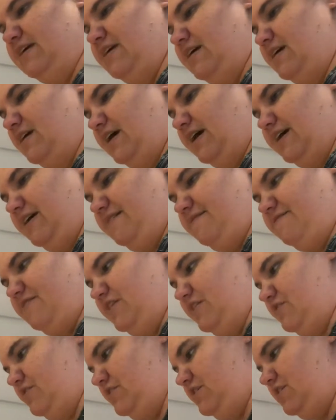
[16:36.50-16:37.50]
I had
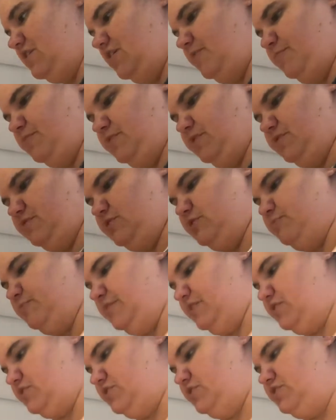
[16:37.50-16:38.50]
very up-close
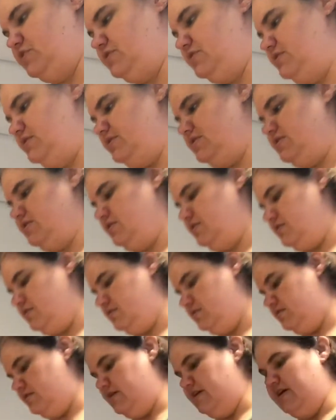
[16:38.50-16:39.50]
pictures,
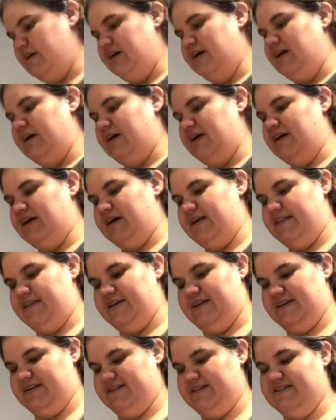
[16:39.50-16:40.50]
and then
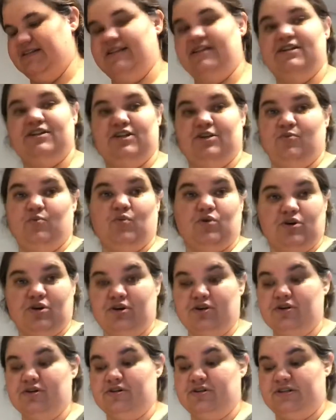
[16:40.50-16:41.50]
I stated in
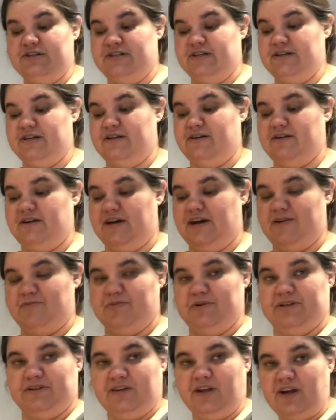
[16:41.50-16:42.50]
words that it had
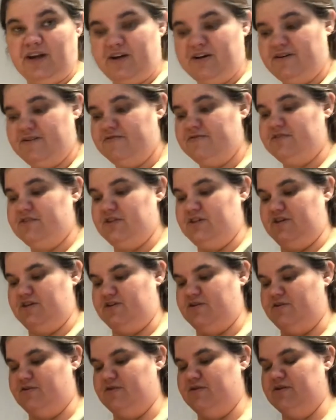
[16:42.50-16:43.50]
been loved, you
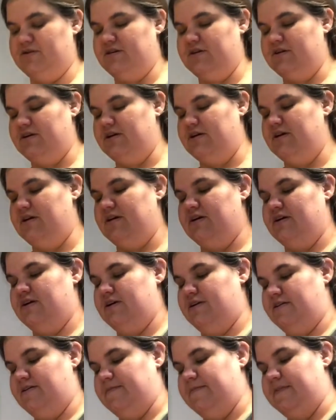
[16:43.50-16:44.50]
know,
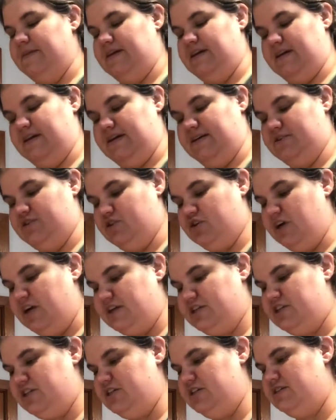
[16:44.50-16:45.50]
that it had
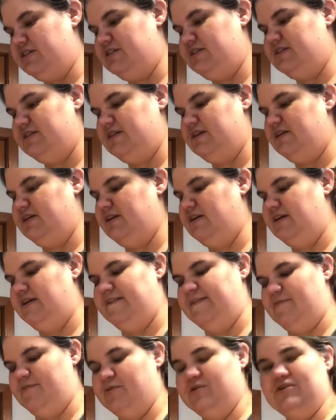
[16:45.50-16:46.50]
scratches, and
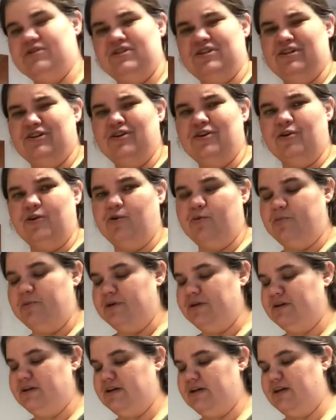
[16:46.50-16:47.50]
the person
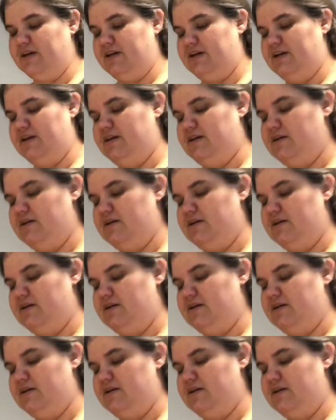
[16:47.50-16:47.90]
opened a